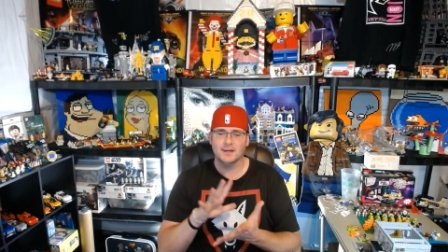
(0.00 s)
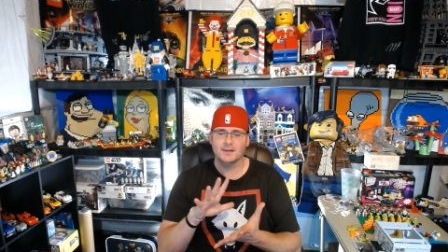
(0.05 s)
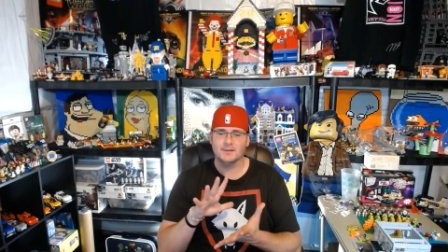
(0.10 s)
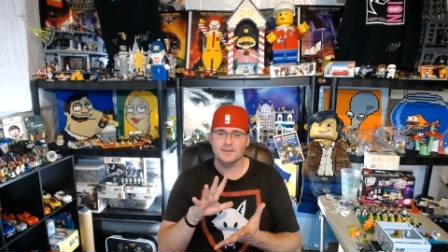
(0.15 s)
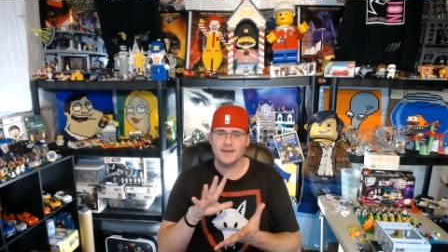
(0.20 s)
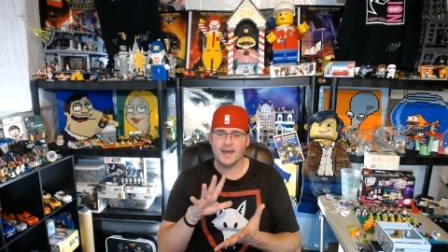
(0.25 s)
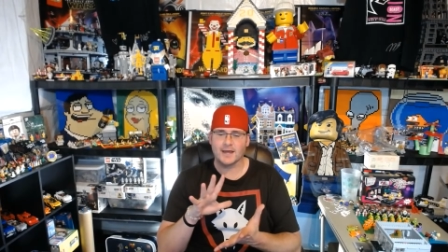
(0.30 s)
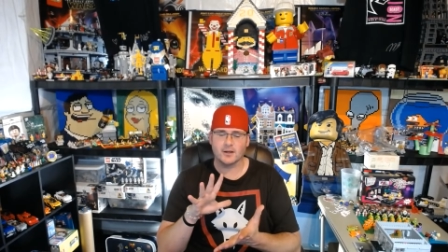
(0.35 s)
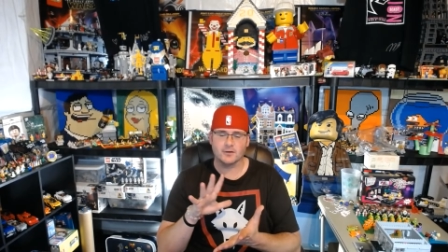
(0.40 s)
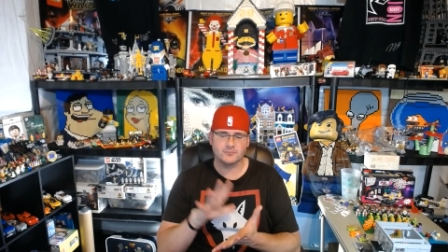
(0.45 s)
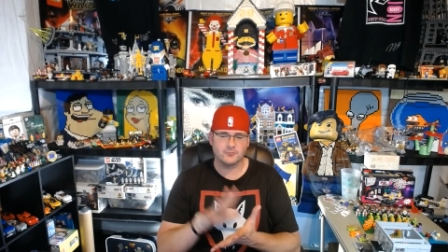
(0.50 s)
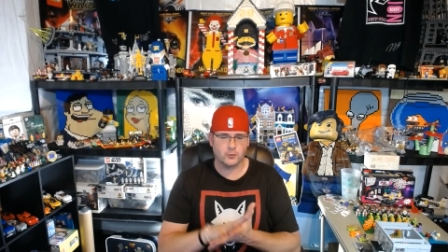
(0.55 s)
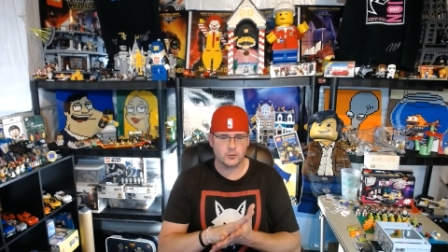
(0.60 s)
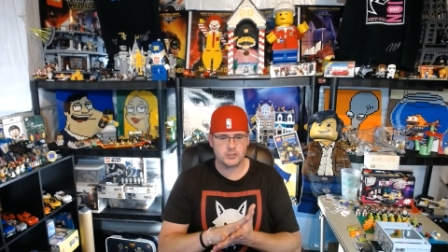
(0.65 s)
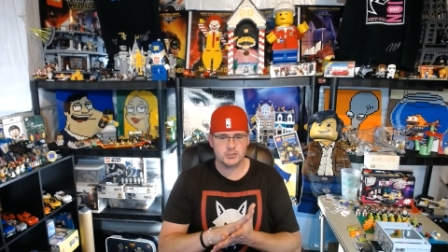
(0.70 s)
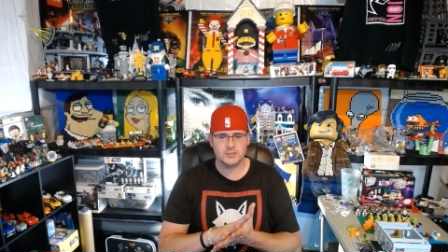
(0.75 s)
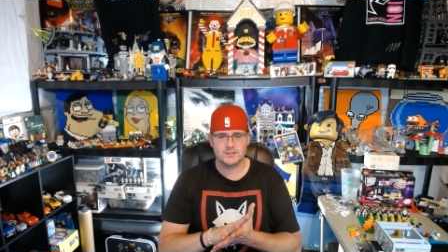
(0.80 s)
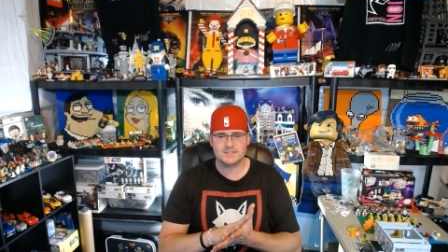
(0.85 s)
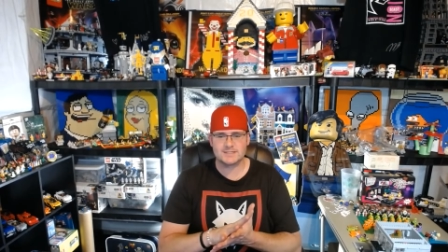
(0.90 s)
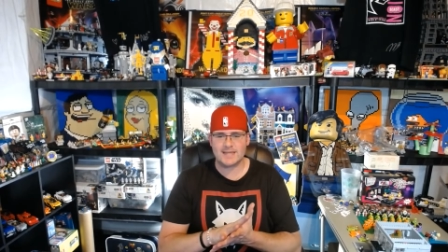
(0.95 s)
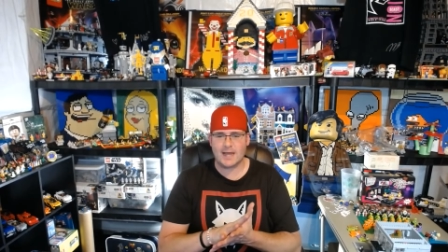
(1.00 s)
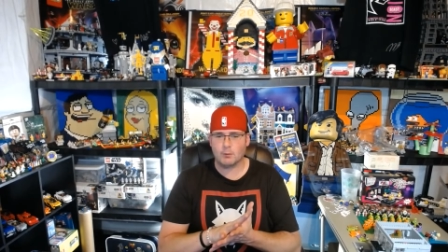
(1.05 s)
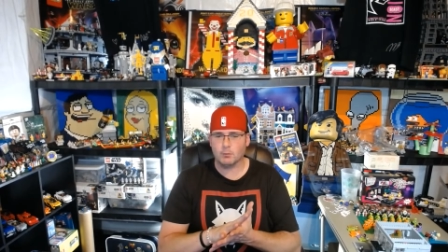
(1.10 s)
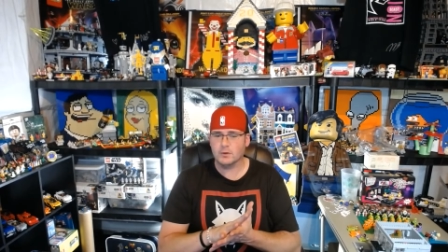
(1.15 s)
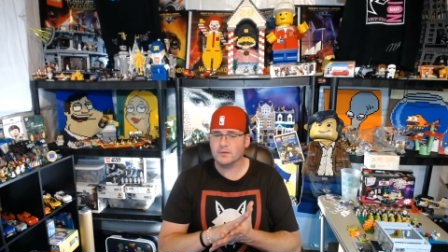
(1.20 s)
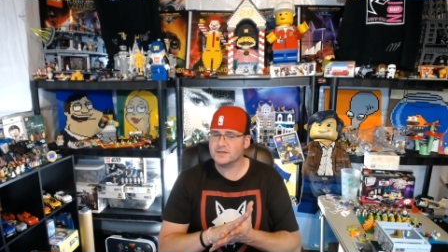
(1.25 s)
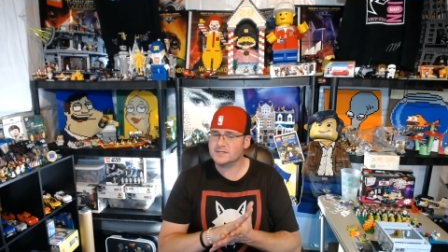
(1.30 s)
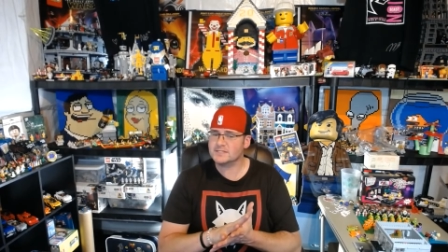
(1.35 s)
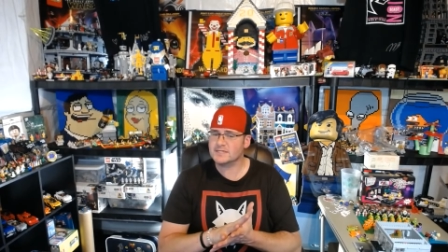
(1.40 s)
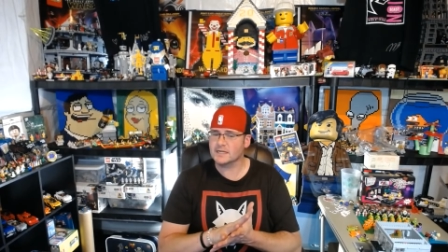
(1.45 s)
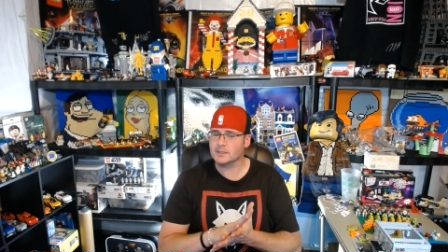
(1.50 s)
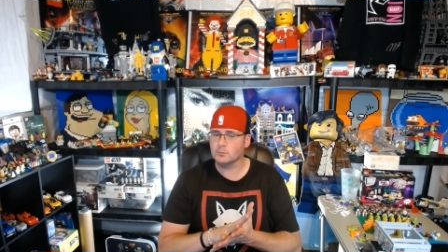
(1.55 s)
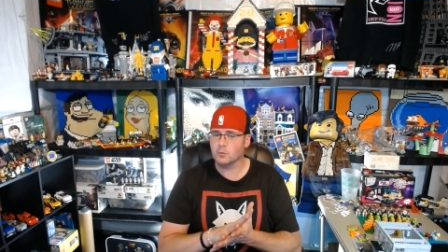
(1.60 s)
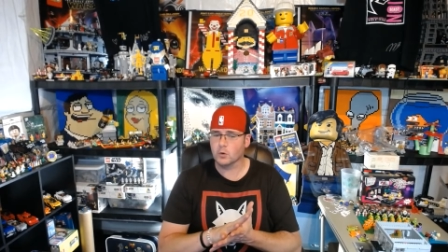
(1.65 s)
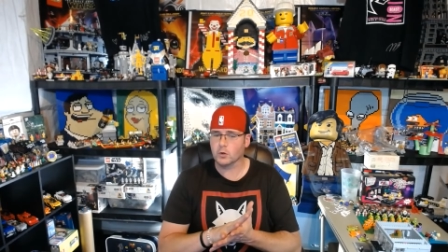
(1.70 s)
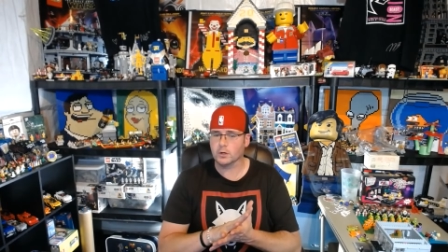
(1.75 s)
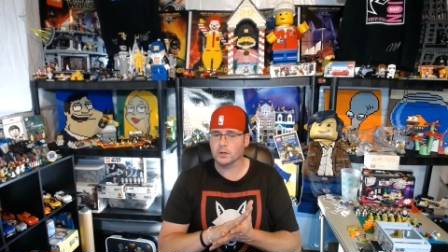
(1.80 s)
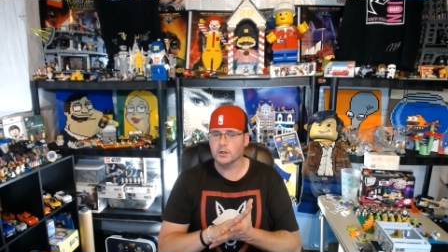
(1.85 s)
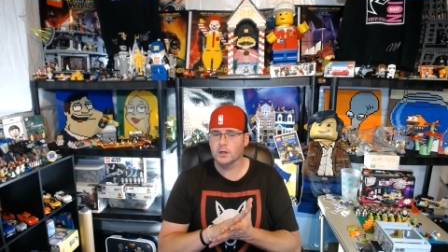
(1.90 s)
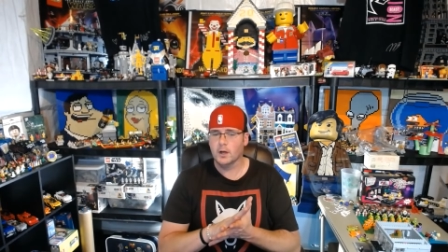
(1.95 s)
that unfortunately is not with us
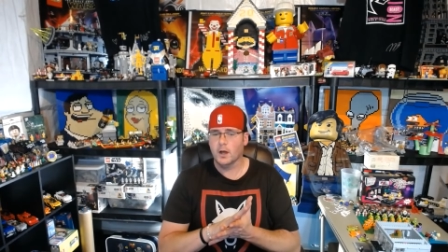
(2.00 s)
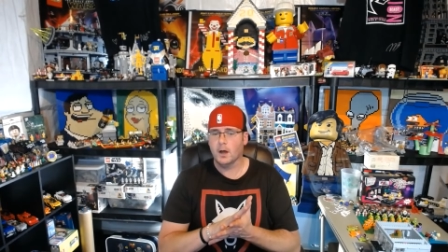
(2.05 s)
anymore,